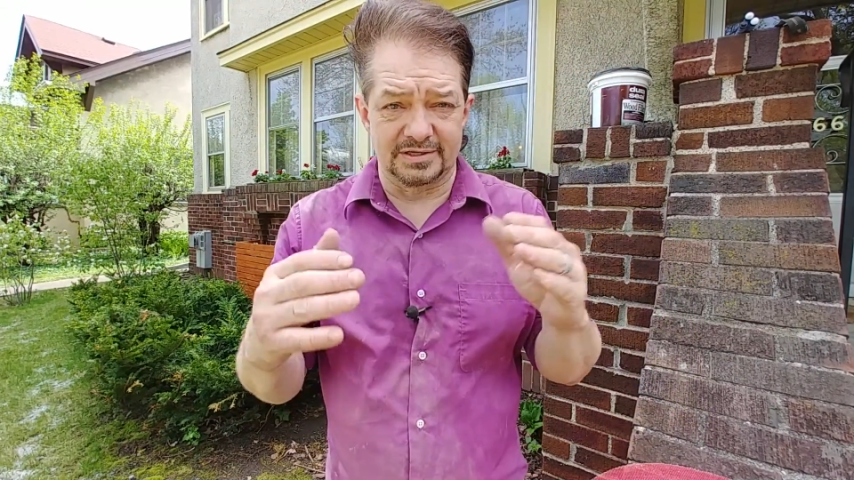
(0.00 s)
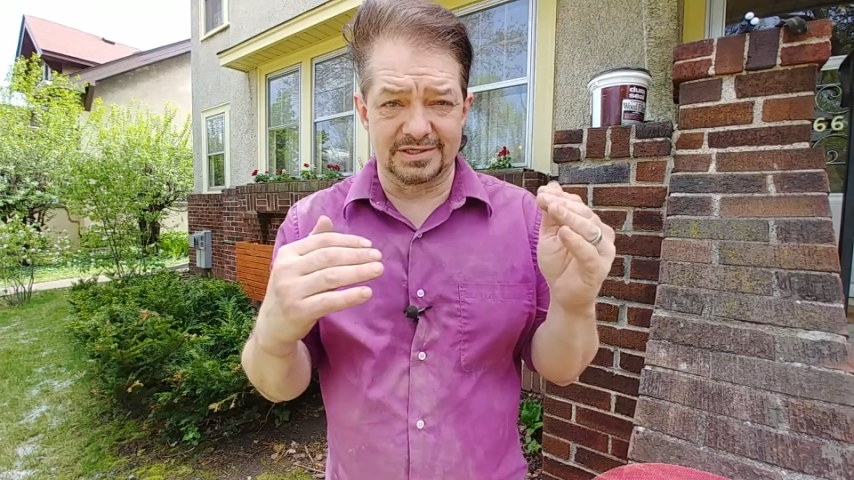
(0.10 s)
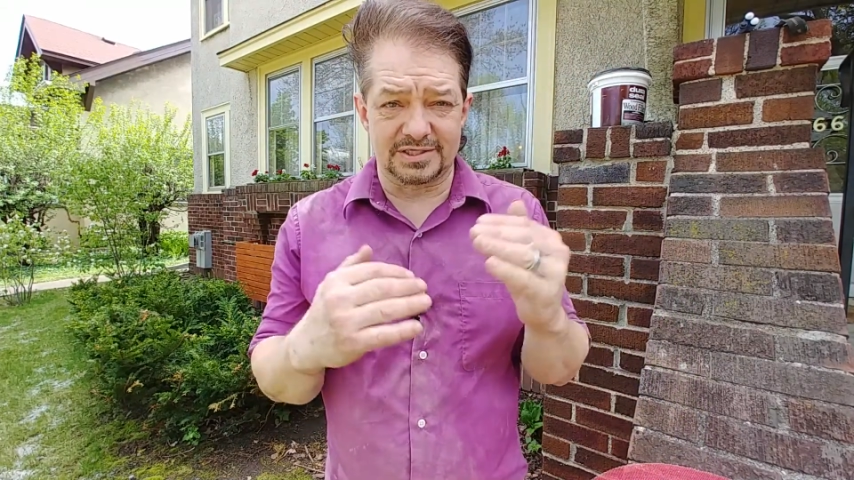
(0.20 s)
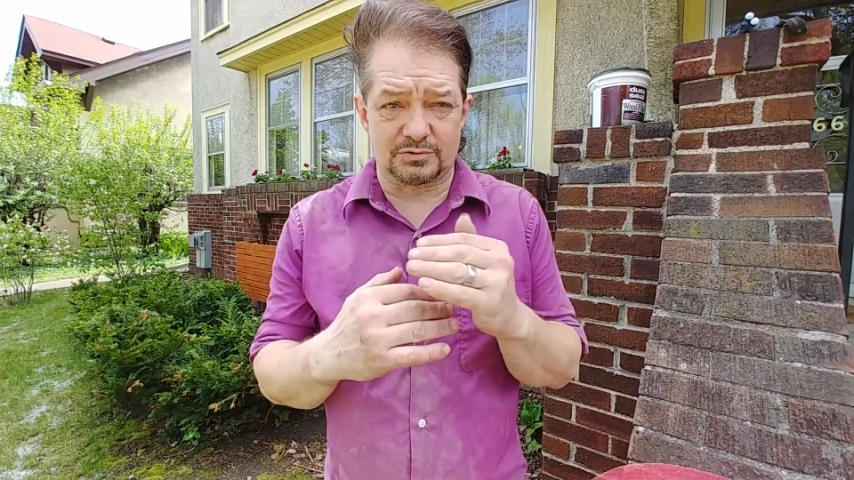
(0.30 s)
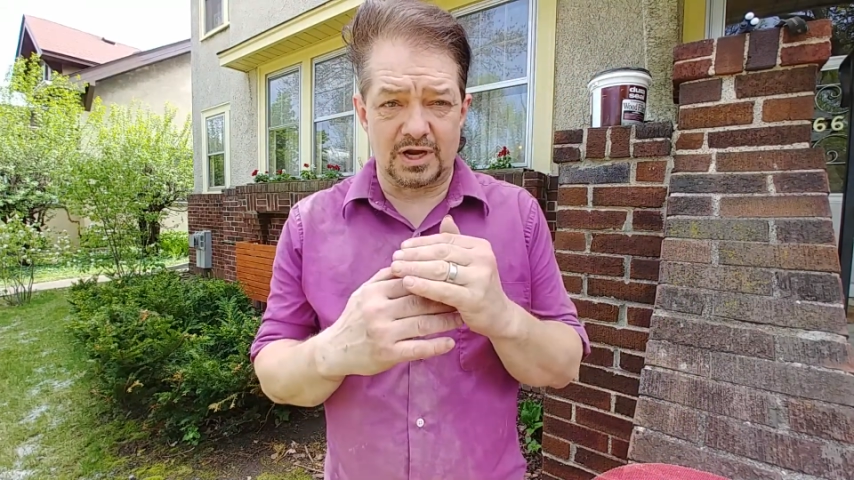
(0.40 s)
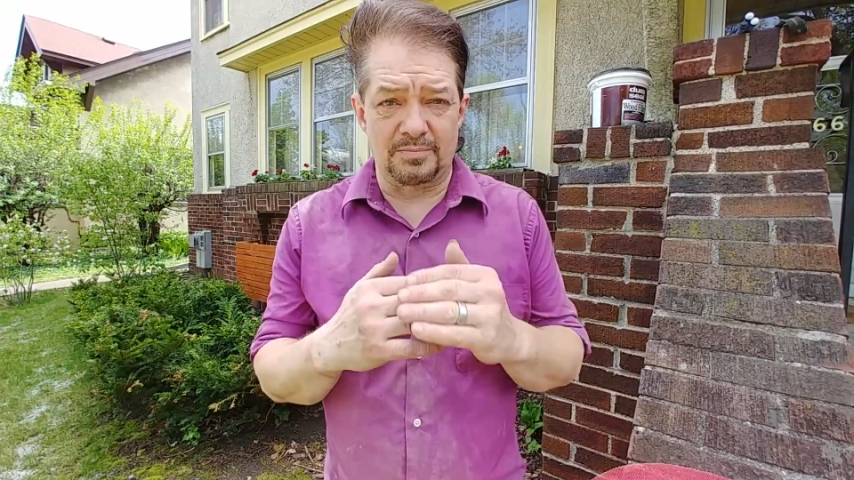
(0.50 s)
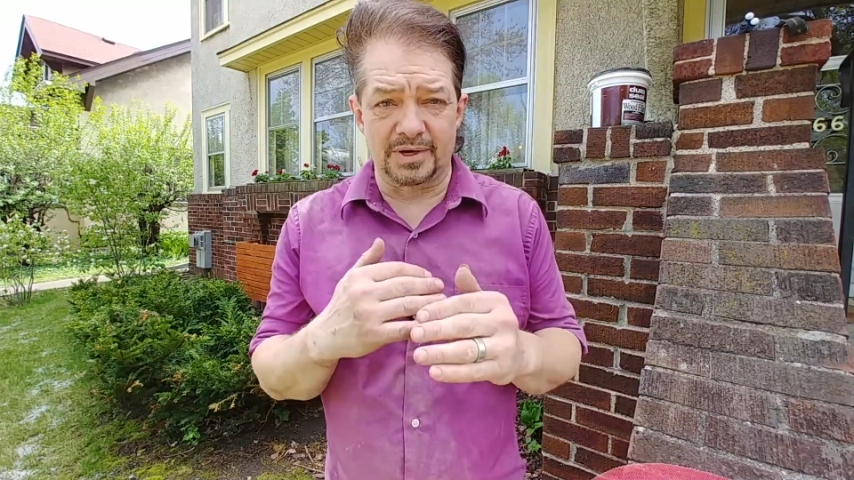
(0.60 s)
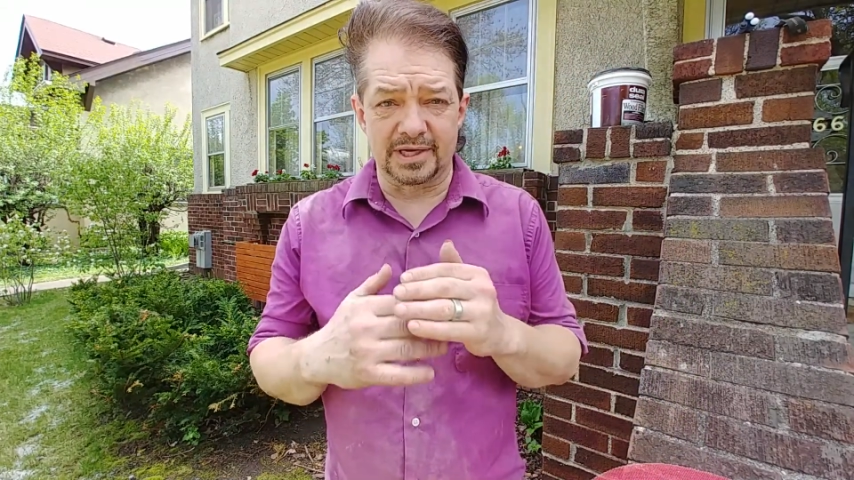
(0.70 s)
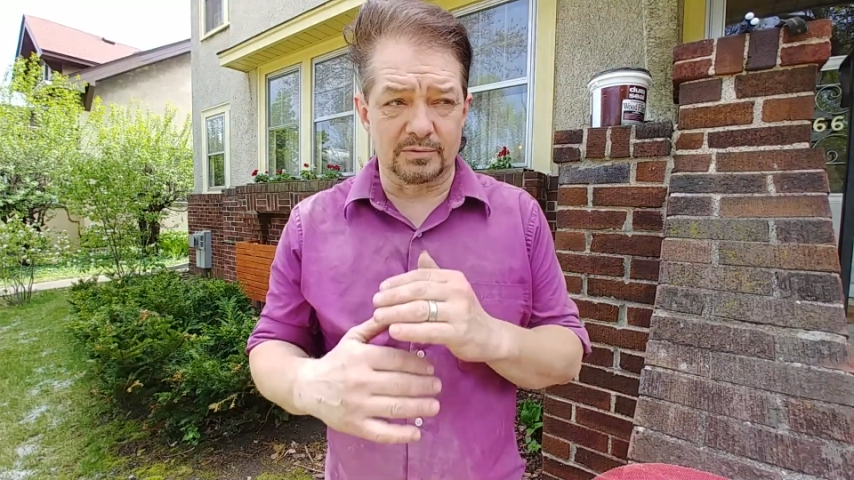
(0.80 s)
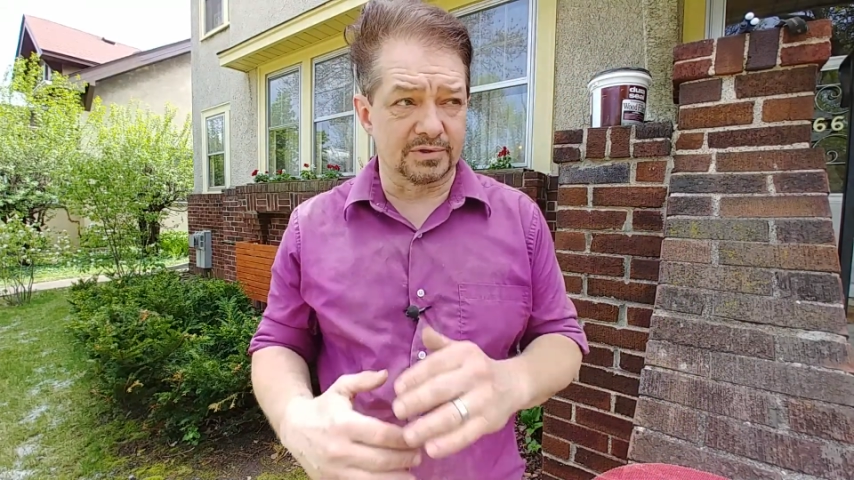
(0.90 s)

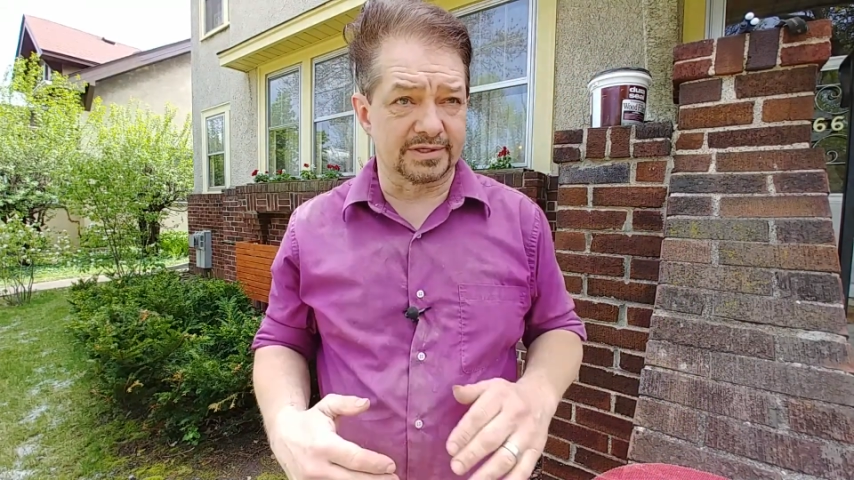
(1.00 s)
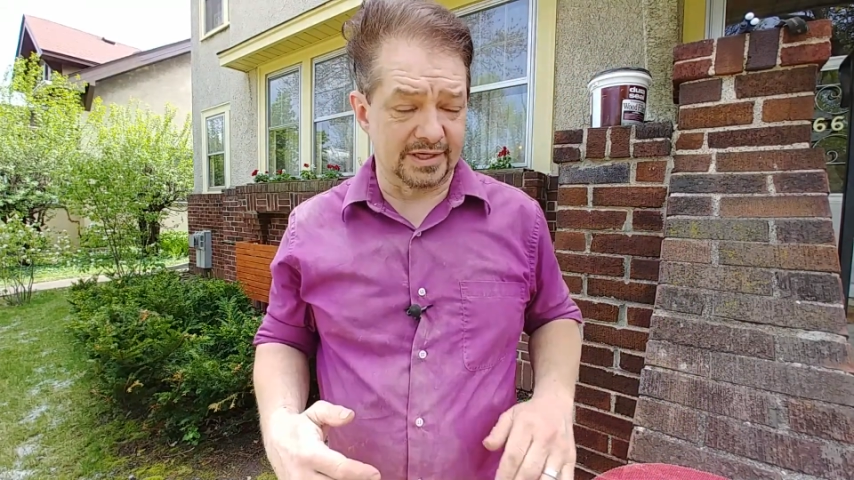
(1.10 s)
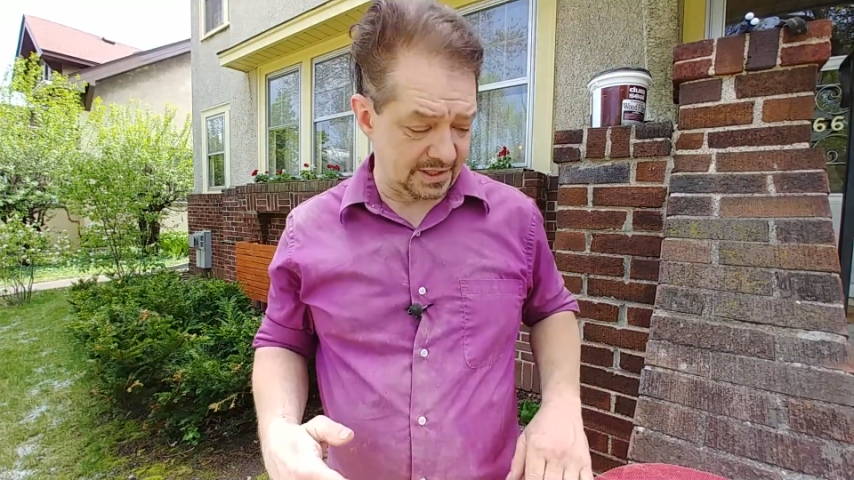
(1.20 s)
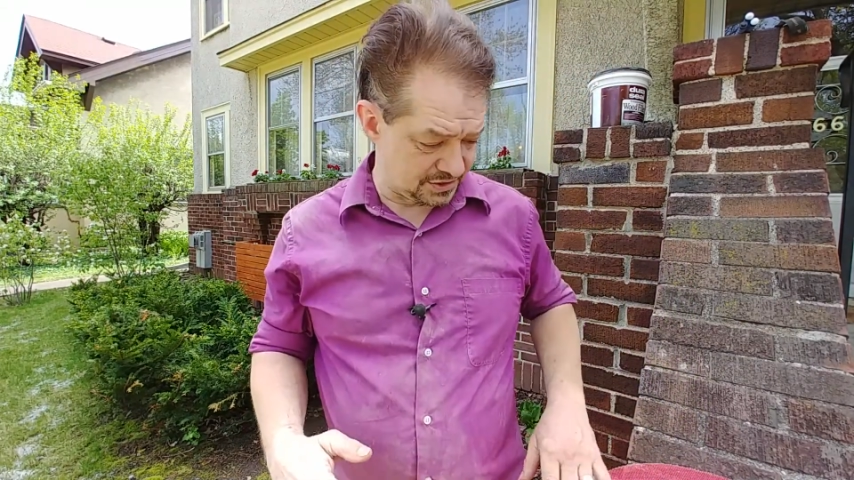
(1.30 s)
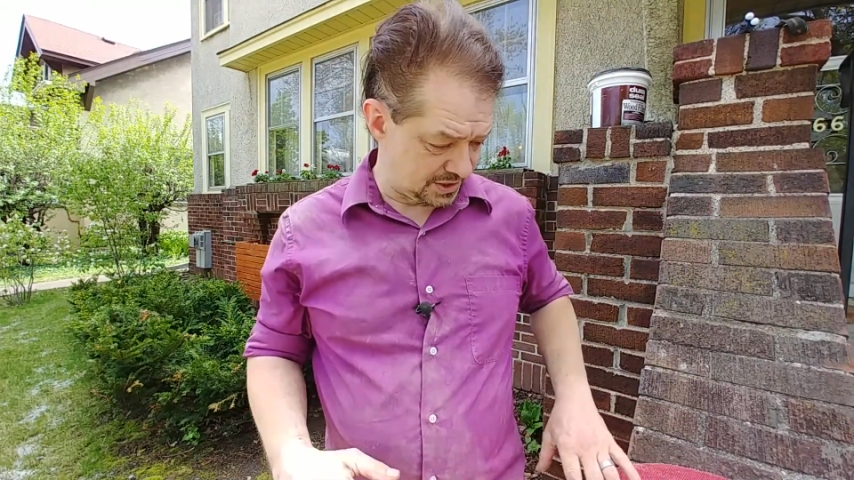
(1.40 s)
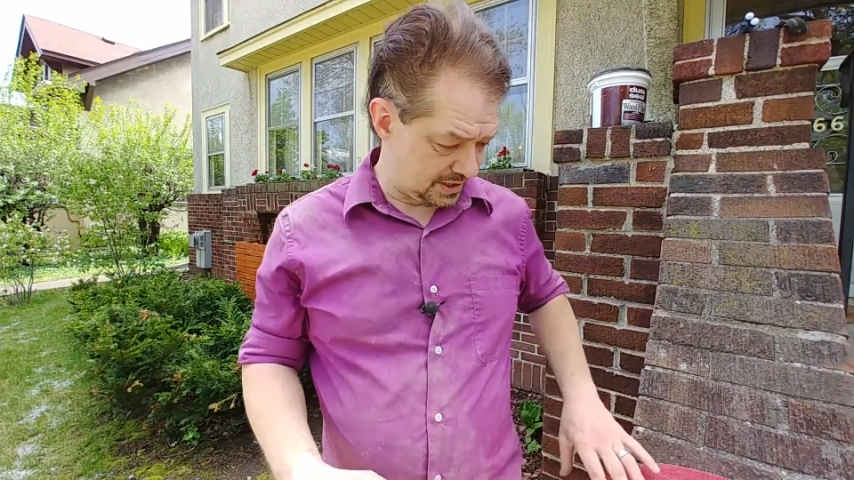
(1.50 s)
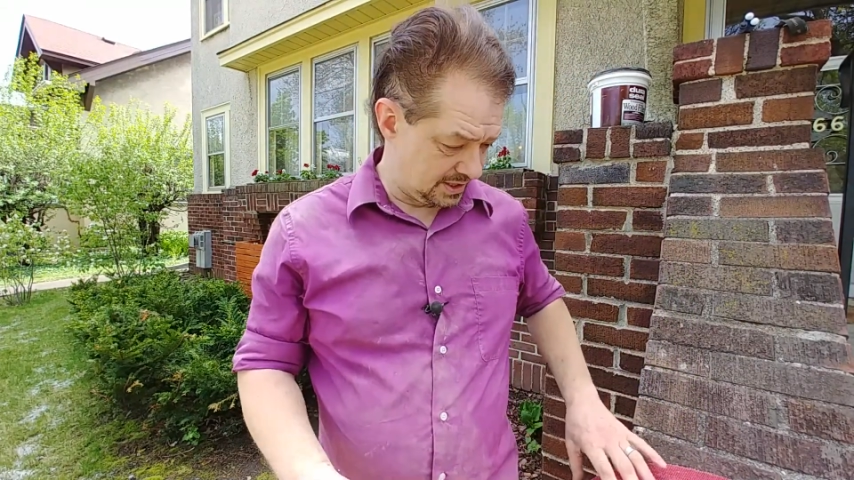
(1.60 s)
scraping in with the edging.